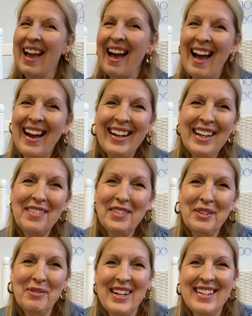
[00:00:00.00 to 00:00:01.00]
Hi,
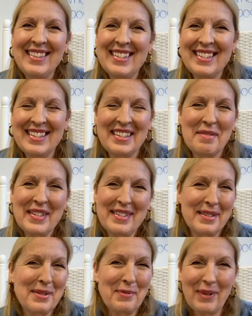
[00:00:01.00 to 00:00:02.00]
everyone. This is
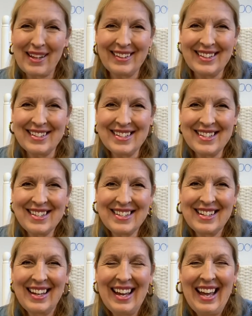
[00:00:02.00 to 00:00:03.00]
Mrs. Rutledge.
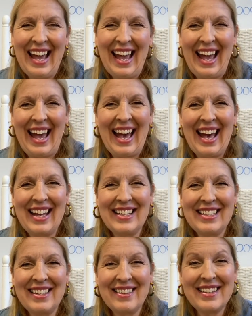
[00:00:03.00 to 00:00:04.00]
And
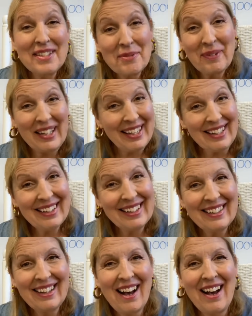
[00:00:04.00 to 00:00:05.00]
this week,
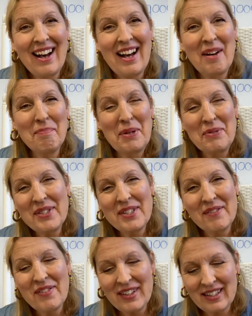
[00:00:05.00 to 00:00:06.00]
um, most
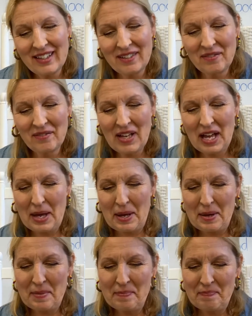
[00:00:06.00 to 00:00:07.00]
of the
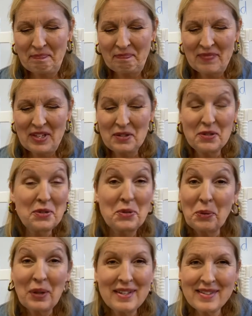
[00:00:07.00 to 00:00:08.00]
um,
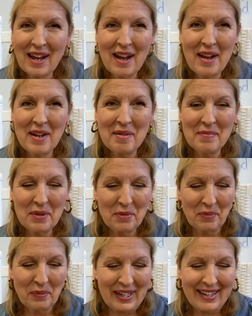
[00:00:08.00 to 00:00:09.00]
stories I'm
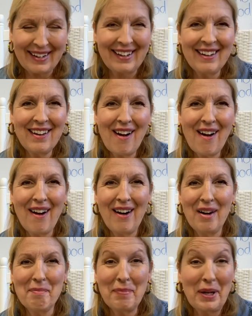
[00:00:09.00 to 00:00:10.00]
reading
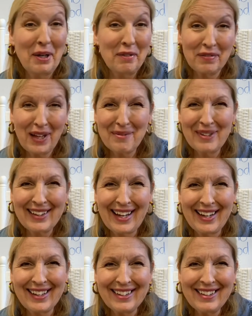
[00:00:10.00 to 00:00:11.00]
are butterfly
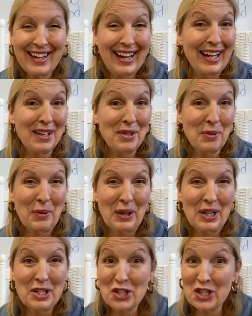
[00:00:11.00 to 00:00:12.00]
related and
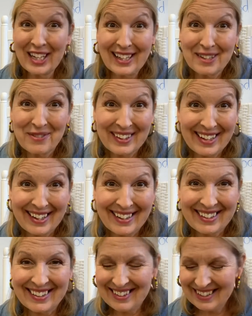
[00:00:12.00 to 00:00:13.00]
or chicken related.